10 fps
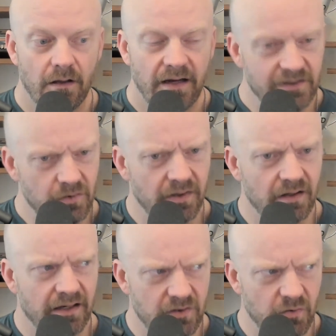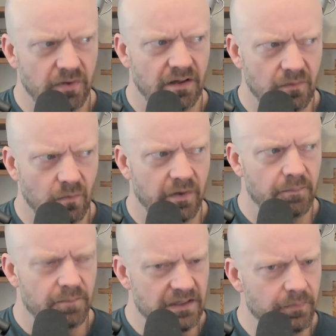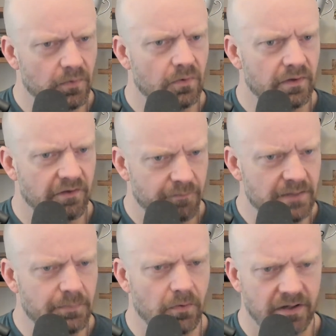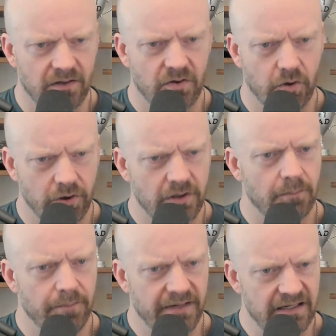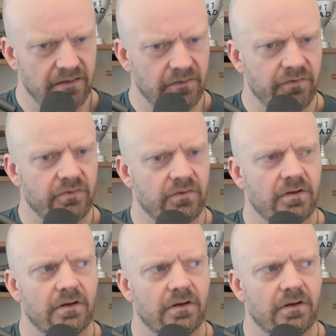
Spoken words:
I do think if people can cook beans